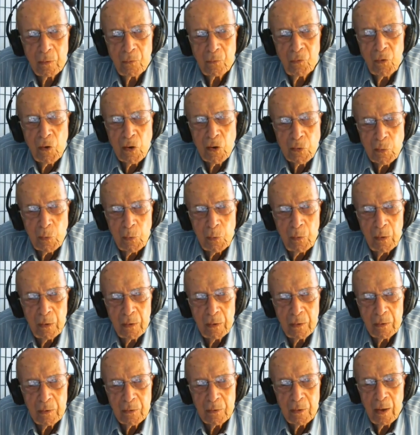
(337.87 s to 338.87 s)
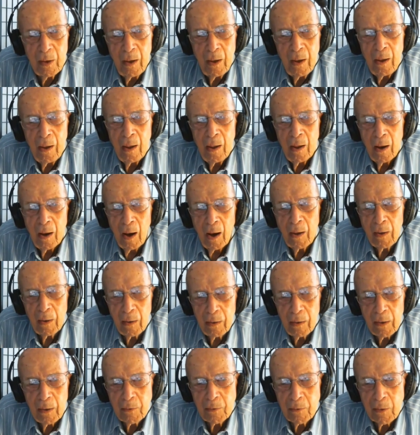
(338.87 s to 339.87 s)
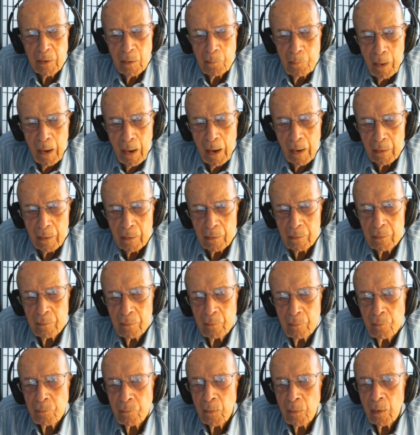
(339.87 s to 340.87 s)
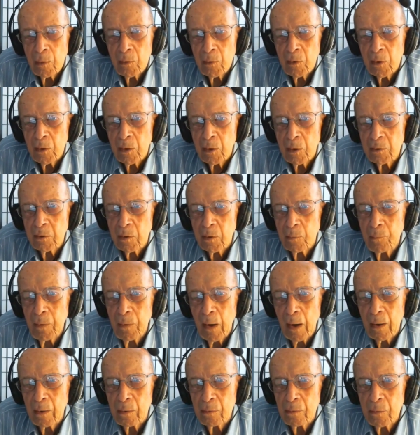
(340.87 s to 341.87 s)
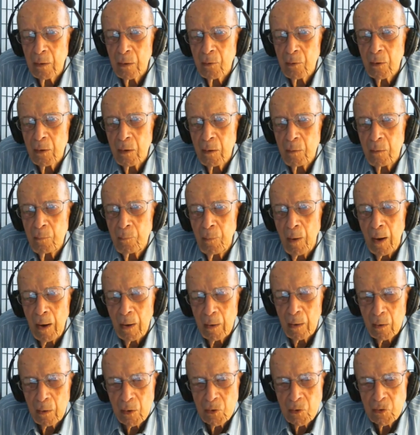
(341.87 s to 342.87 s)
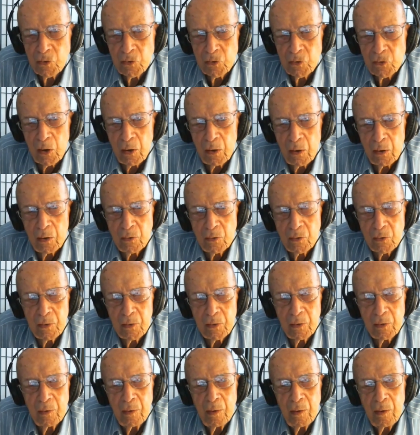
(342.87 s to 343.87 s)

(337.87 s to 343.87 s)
First one is I led the battle to get the, battle, the bylaws changed